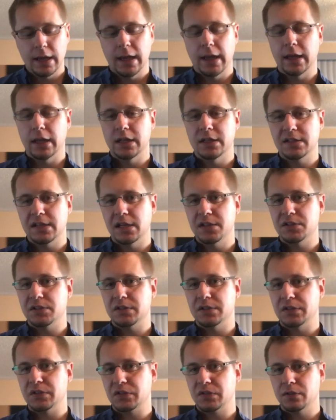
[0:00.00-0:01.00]
and it tends
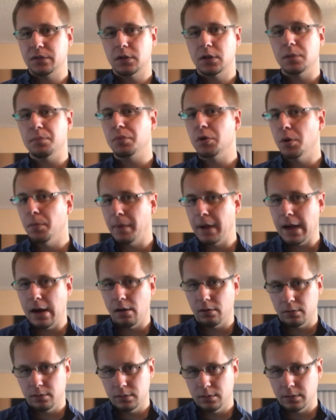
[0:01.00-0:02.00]
to slur and poop
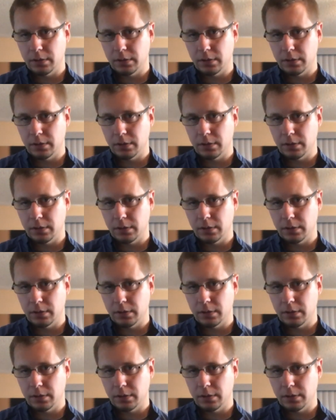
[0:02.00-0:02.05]
out.